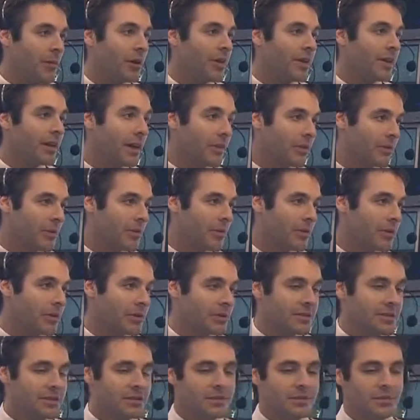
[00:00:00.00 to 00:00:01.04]
one of the other ammonia
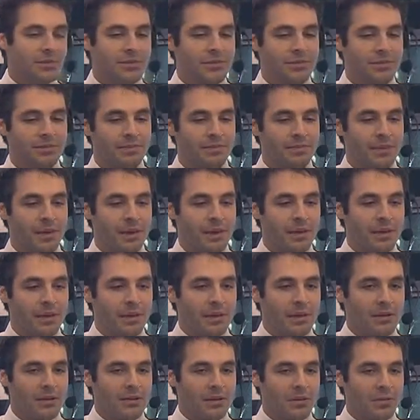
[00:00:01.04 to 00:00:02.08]
systems.
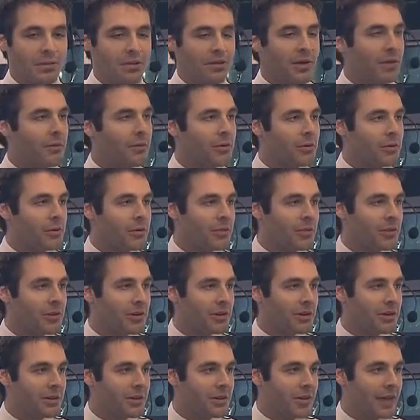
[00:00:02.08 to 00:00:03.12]
So we thought we were doing
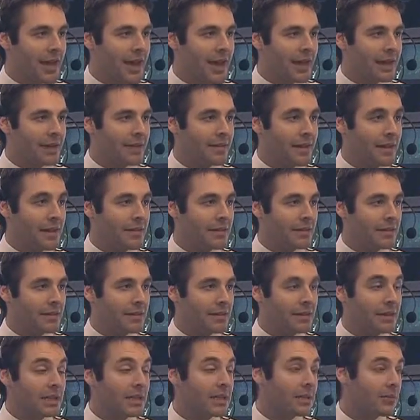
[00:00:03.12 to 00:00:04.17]
pretty good then, and then the
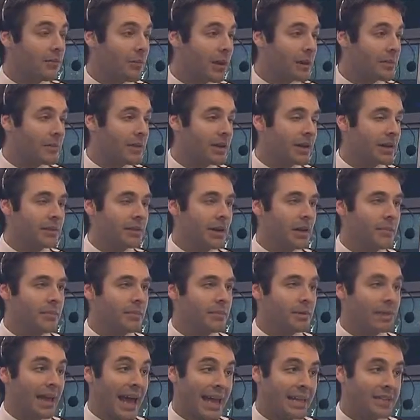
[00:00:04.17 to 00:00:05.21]
leak rate picked up
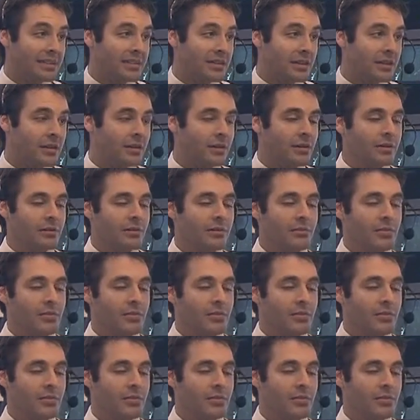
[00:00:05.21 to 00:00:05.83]
last year,